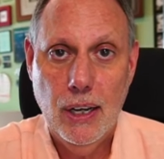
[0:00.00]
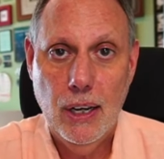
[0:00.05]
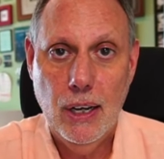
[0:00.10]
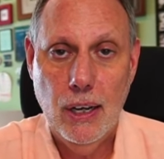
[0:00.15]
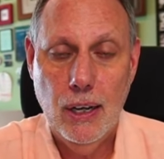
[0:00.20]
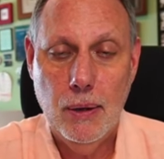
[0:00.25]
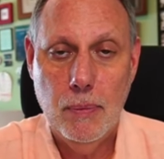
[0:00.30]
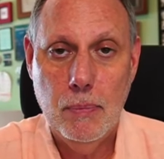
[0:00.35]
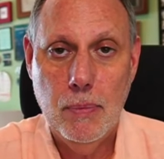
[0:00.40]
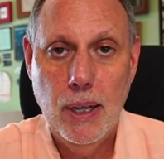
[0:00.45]

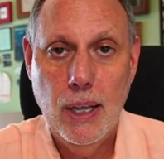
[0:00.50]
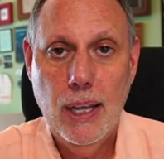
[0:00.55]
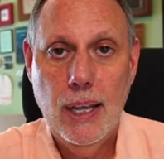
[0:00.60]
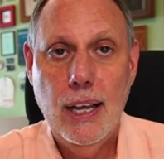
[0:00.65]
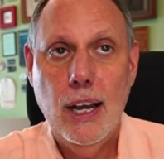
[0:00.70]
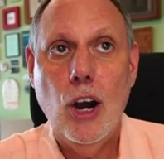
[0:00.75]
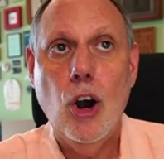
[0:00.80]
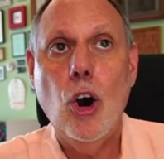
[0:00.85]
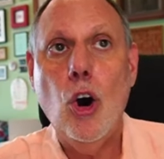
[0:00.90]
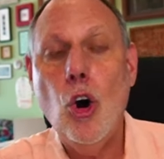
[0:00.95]
Um,
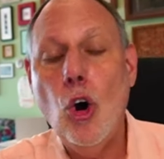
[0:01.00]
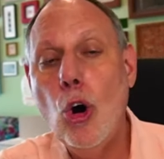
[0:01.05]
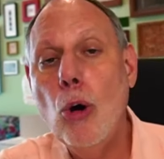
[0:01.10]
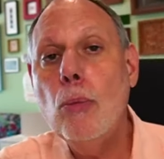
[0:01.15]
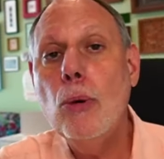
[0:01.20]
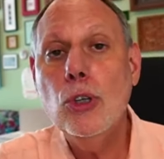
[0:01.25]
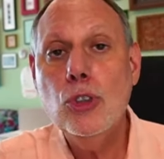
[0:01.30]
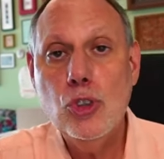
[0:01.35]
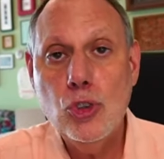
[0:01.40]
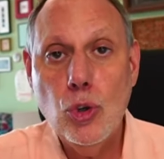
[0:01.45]

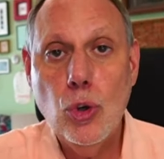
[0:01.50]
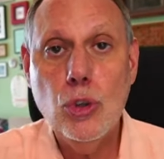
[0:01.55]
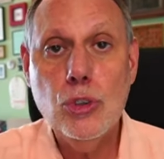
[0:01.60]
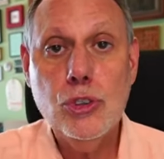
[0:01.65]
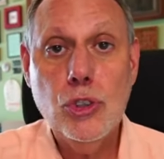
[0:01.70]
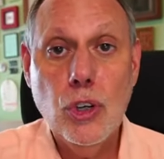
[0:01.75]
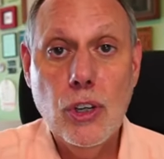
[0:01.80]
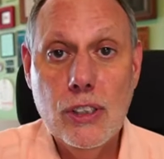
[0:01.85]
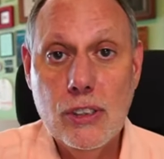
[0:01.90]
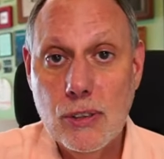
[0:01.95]
almost all
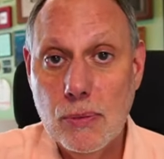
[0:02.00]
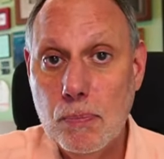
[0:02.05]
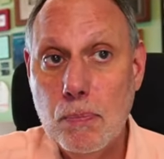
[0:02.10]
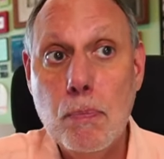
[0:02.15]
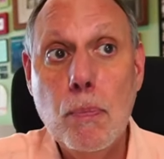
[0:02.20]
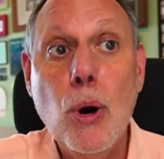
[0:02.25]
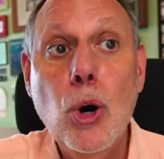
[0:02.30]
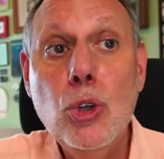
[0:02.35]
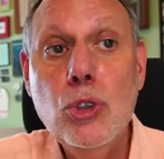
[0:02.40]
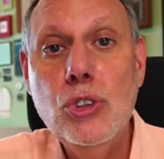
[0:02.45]
stories,
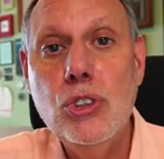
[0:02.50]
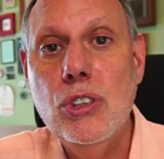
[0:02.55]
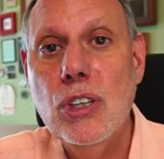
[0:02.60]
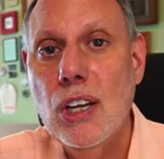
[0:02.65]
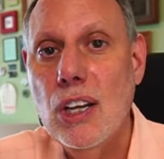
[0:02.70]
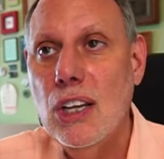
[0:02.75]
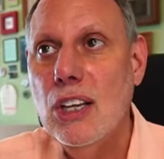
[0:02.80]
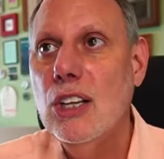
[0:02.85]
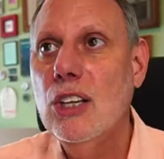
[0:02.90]
most